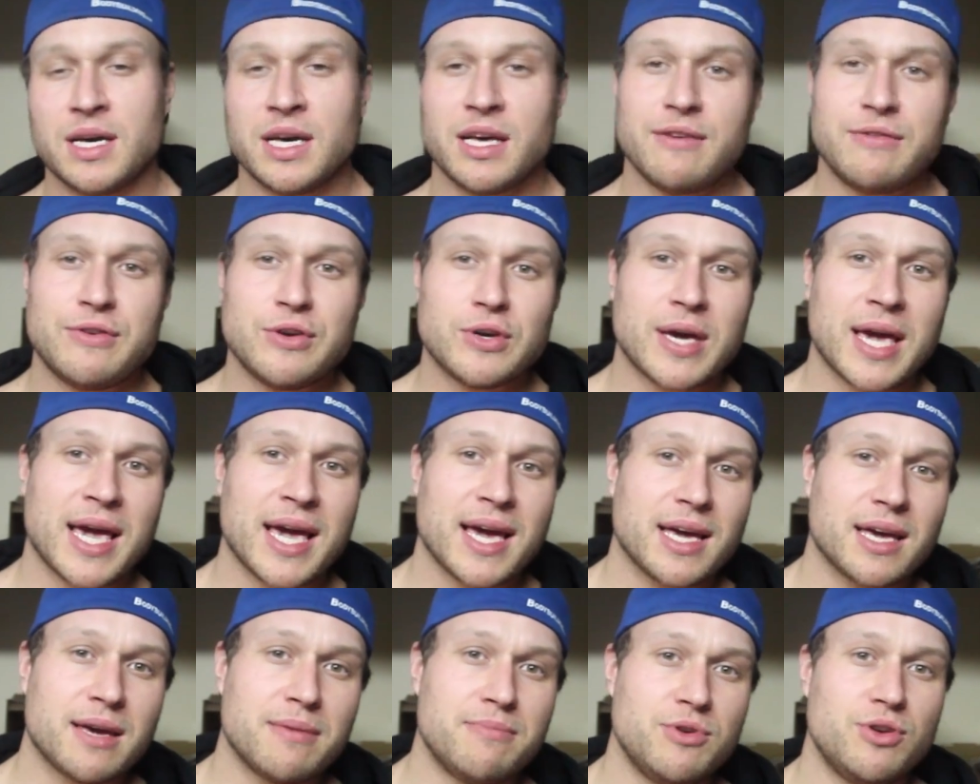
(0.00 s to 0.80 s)
if you
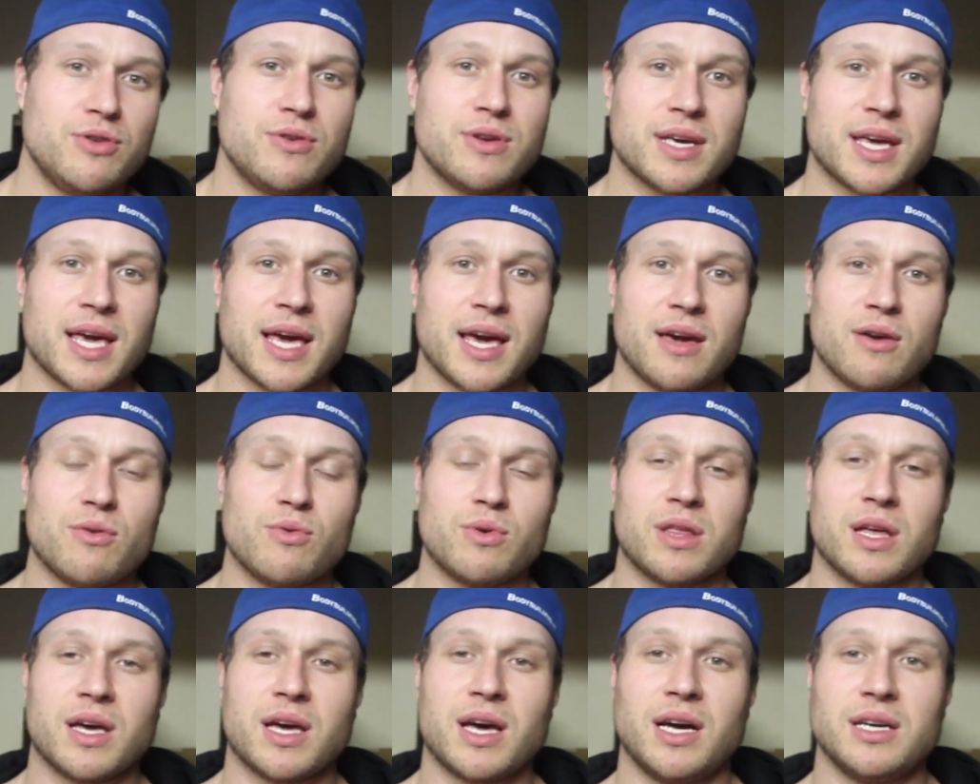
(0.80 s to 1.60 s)
can't communicate
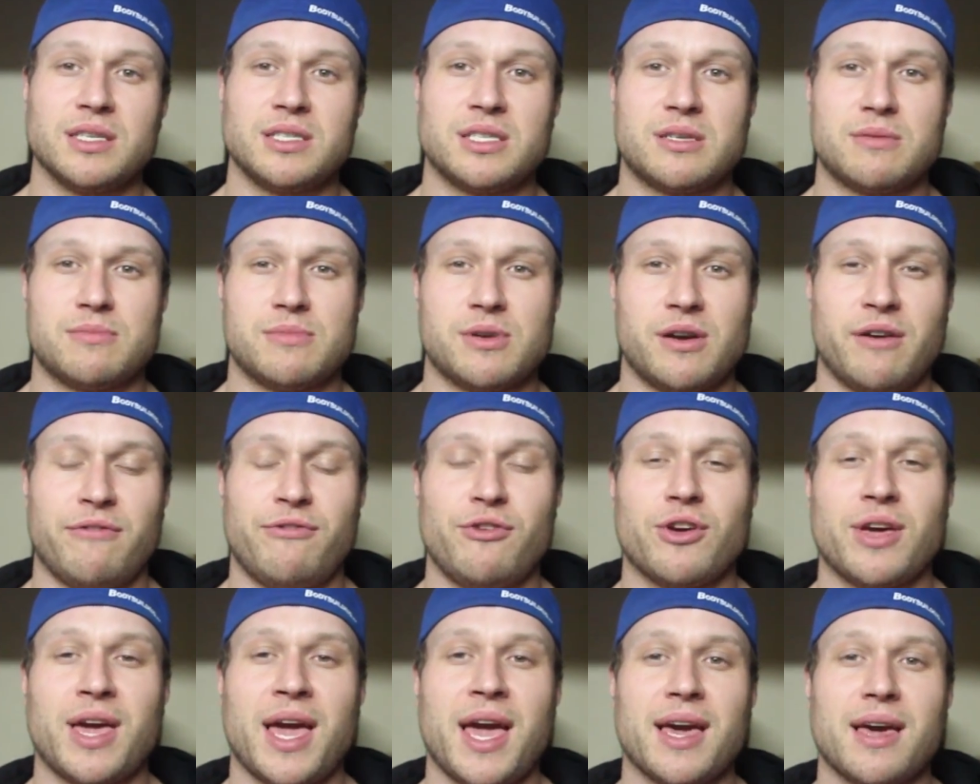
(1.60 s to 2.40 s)
with a customer, if
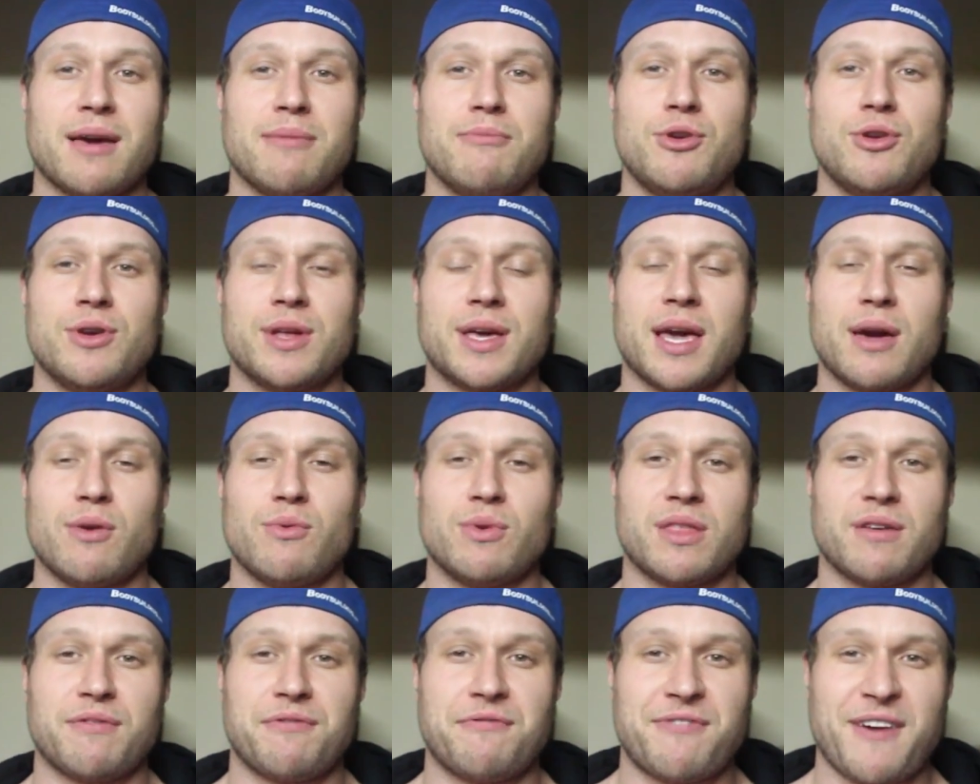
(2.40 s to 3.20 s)
you can't communicate
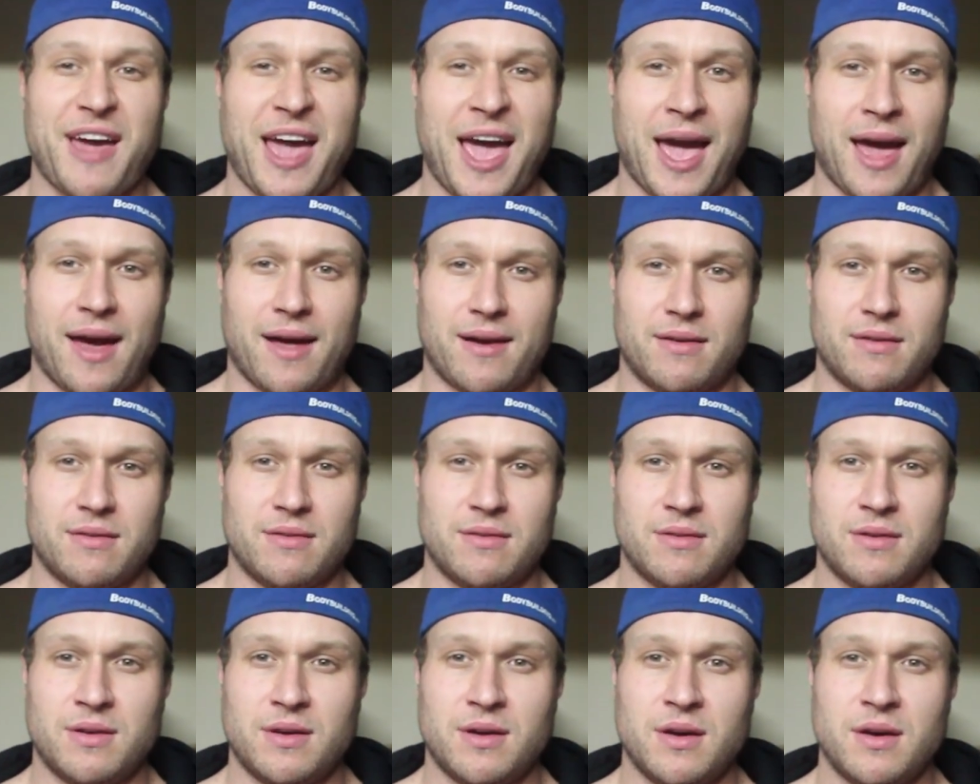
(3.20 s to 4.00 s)
with a fan?
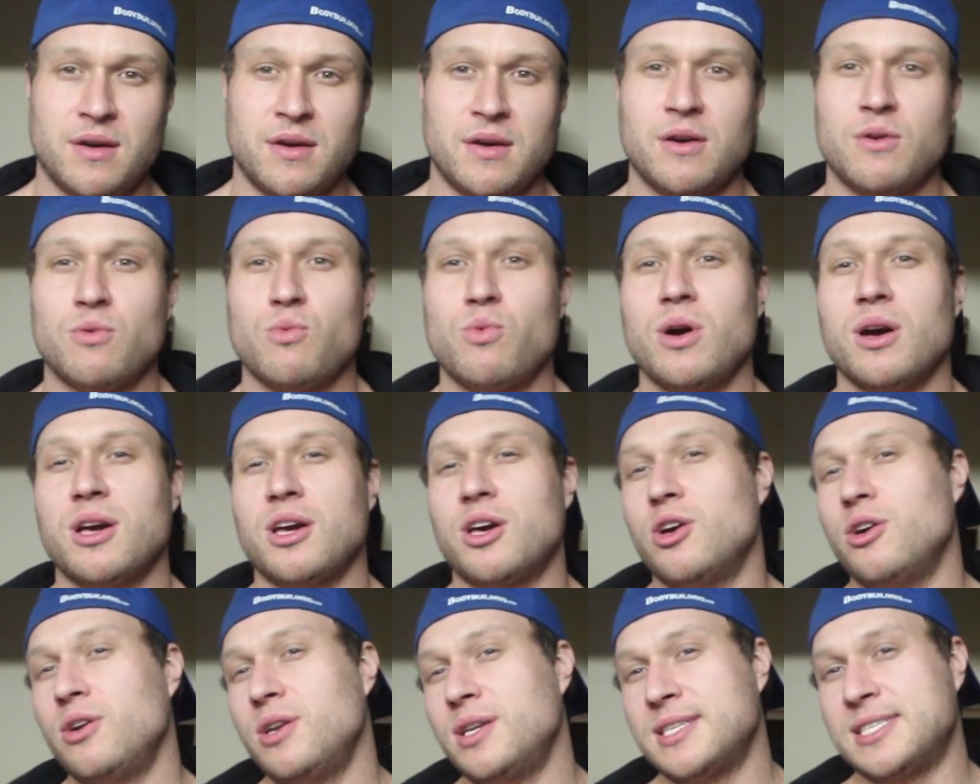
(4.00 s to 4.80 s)

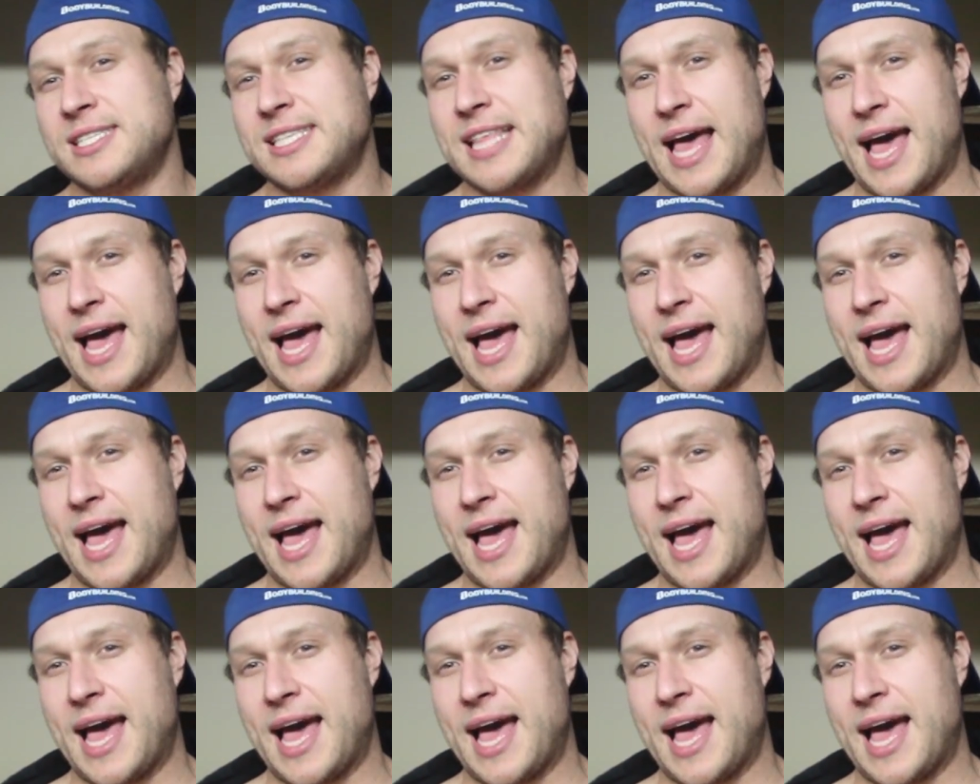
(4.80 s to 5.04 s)
What good is